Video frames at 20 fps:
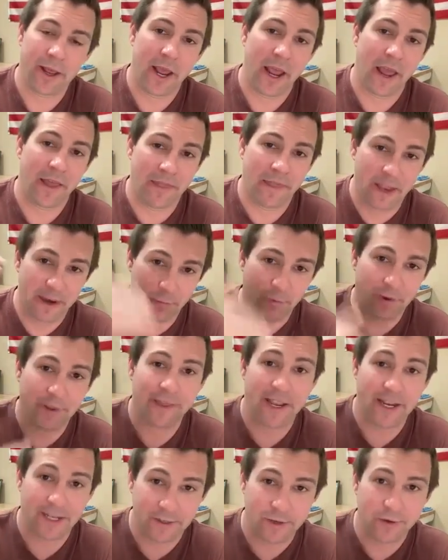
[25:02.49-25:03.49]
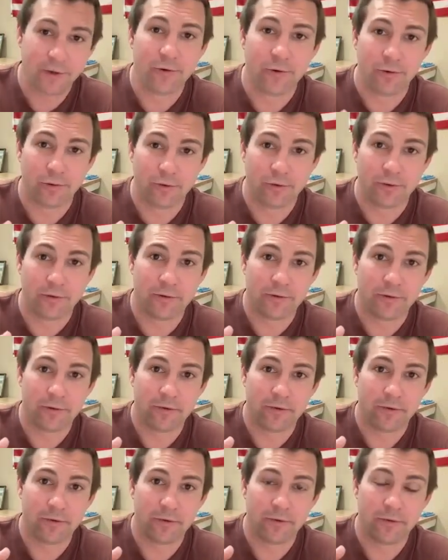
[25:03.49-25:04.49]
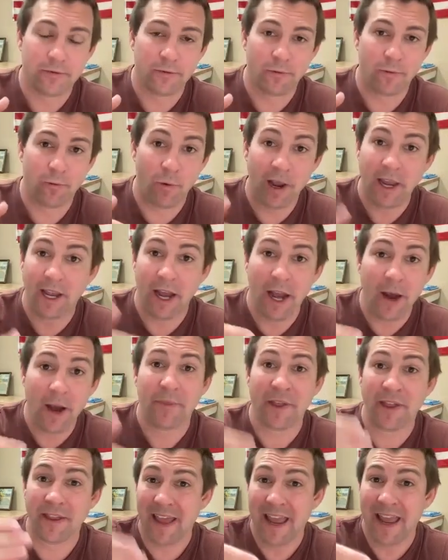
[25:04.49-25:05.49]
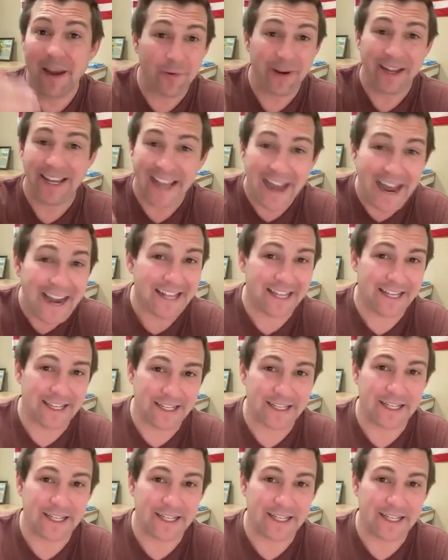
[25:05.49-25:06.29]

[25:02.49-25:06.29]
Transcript: And then when they do wake up that, hey, we got to